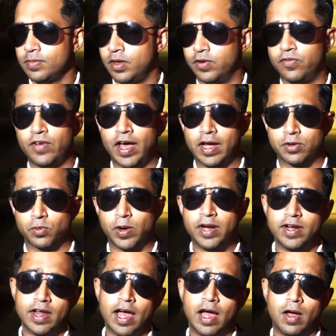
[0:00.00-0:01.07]
In fact,
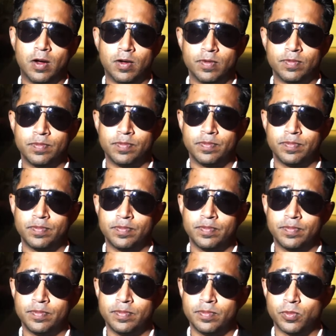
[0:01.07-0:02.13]
right now,
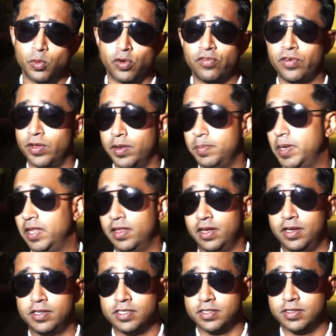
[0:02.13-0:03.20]
we're filming
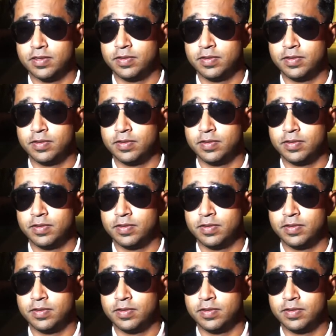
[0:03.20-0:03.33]
this